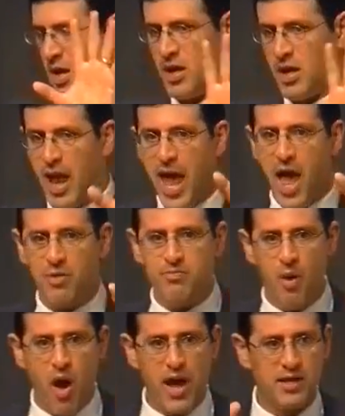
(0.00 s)
Cloud
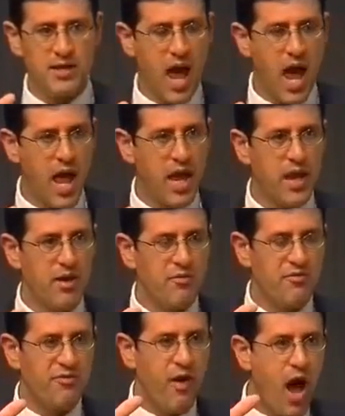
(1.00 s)
by day,
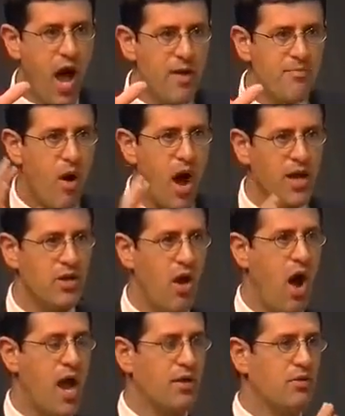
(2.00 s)
fire by
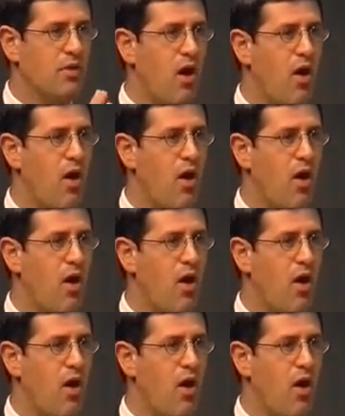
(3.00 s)
night in the